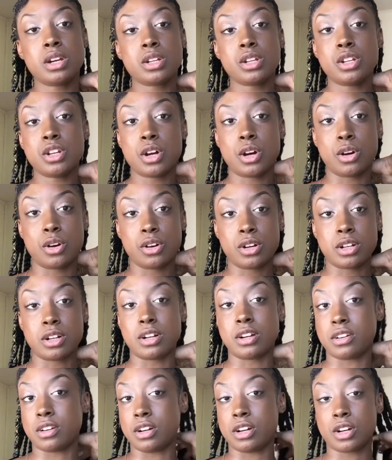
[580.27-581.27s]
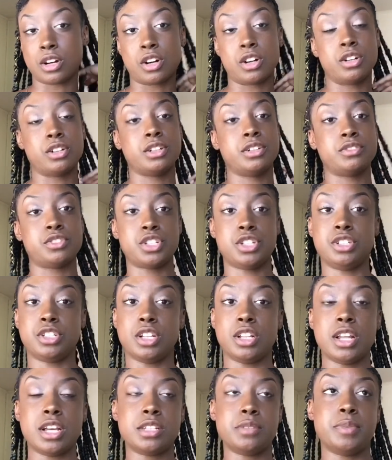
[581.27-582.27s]
you know, a, a girl if she's
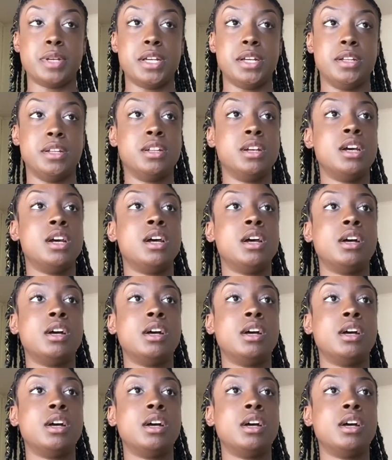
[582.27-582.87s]
a lesbian.